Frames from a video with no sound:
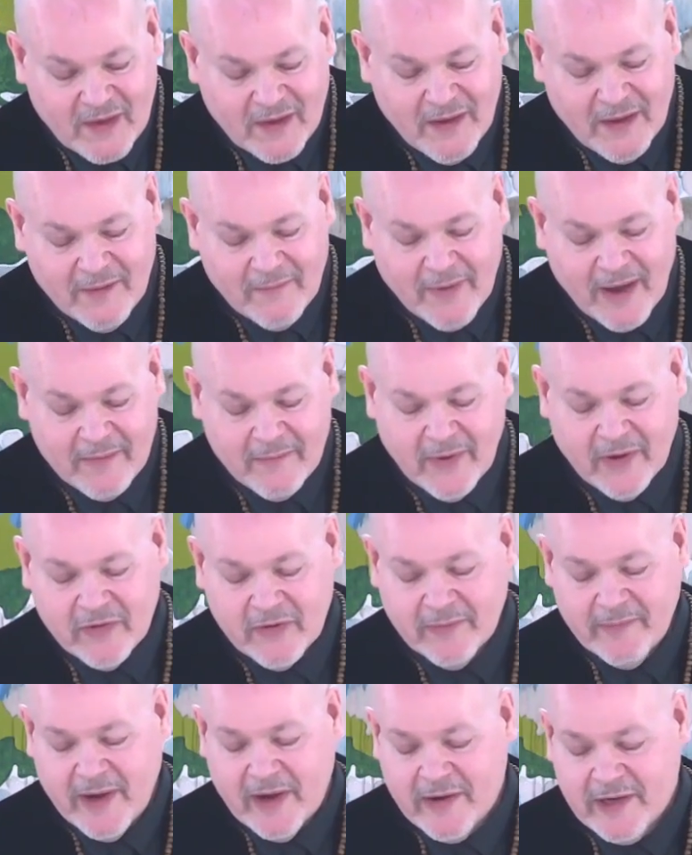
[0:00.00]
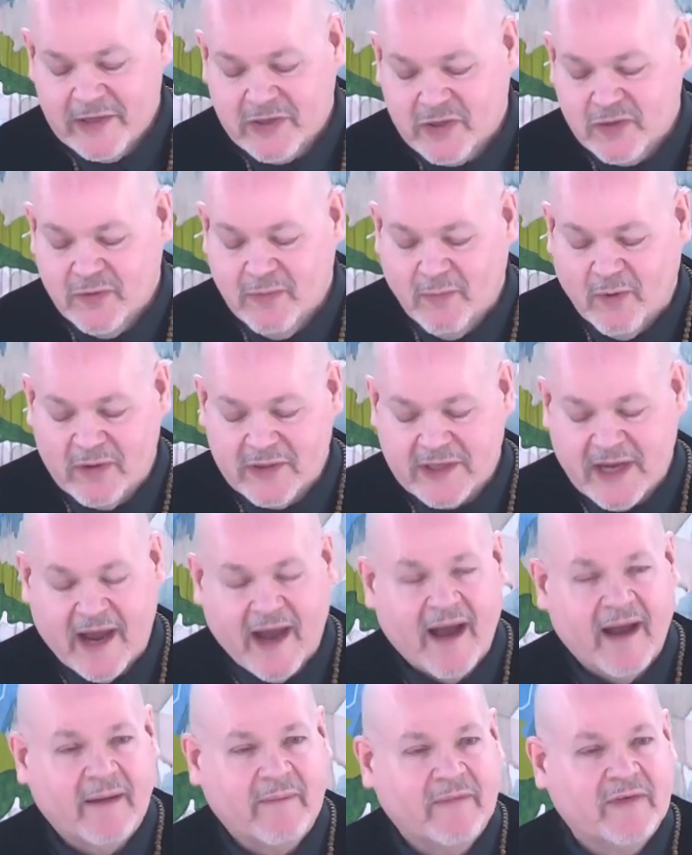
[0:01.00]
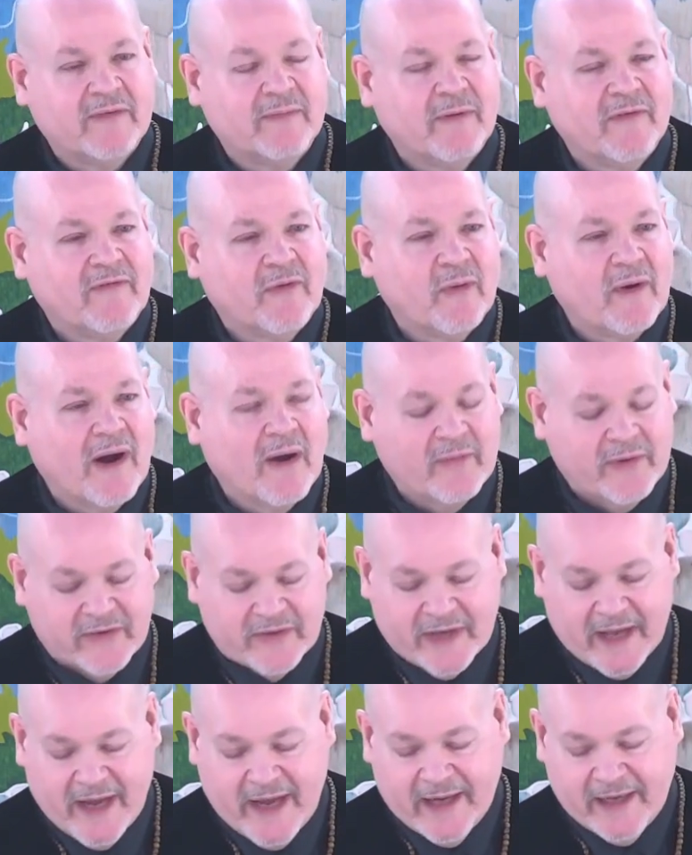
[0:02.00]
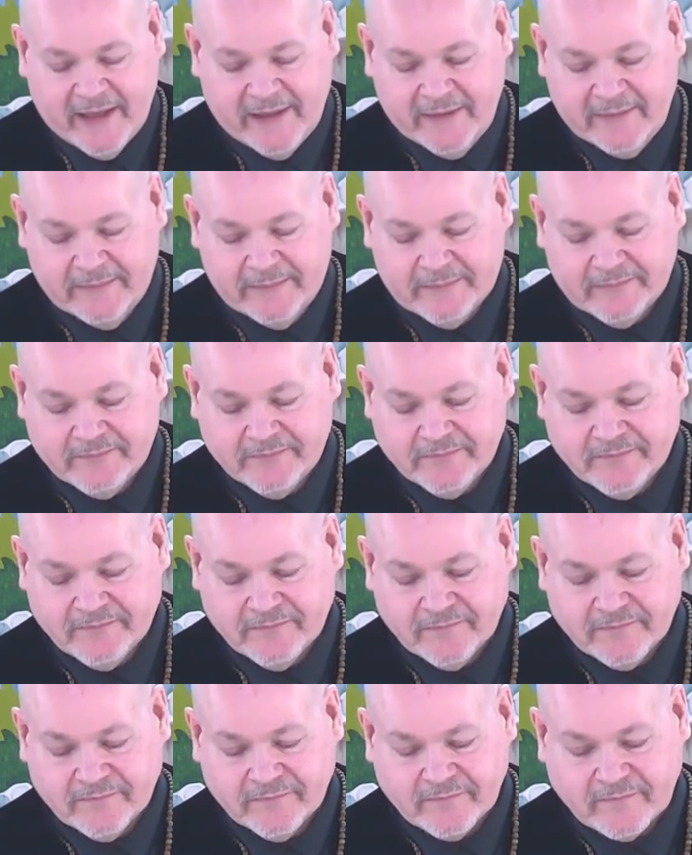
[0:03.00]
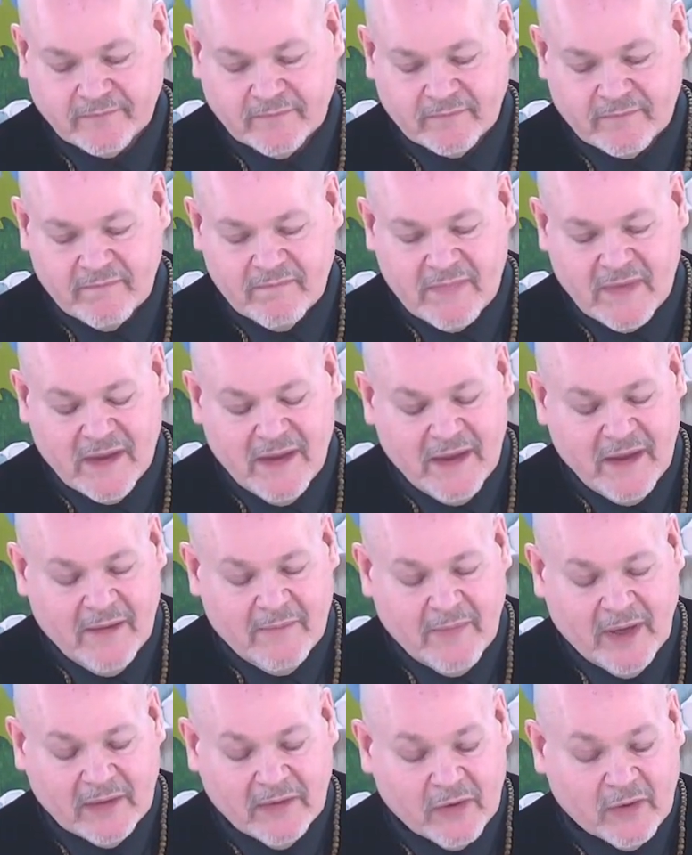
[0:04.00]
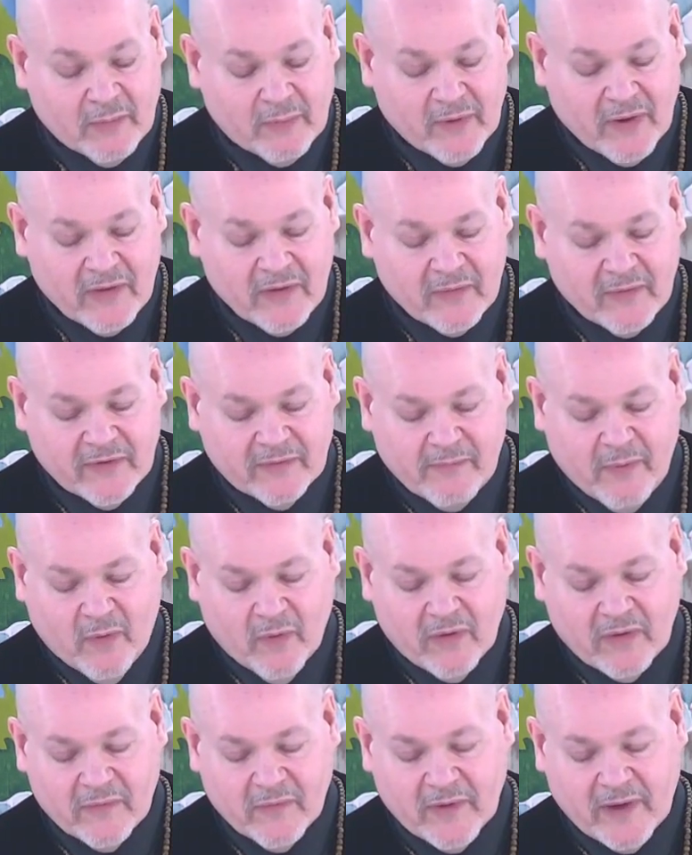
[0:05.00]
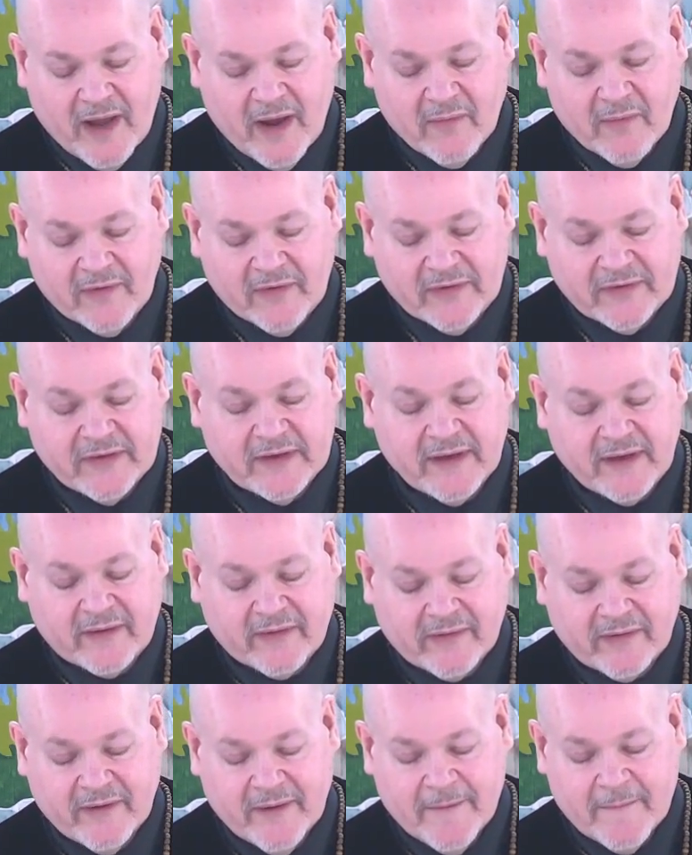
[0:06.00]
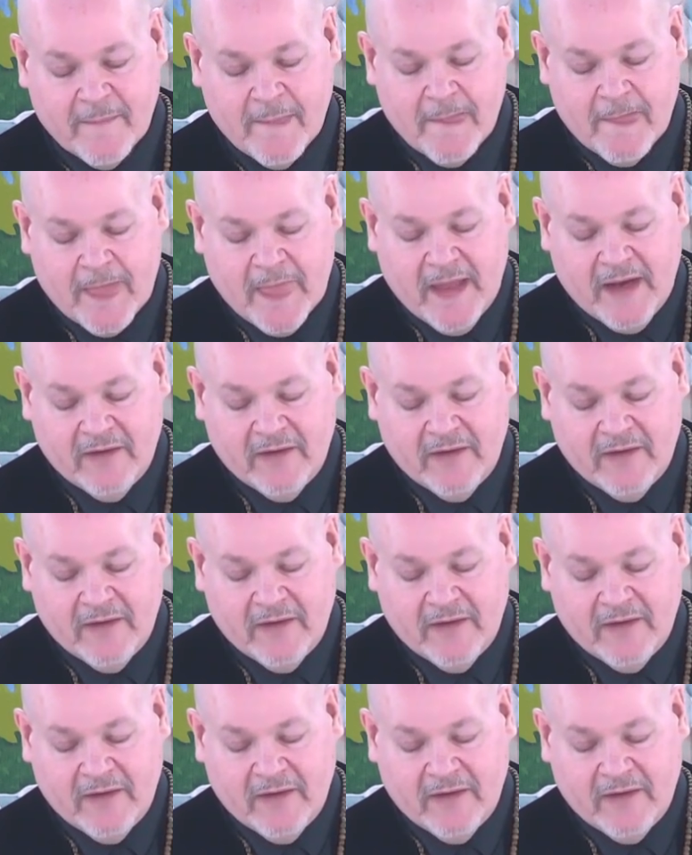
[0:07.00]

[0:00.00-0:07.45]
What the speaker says: My mother married 2 more times before I was 9. My little brother was born when I was 6, and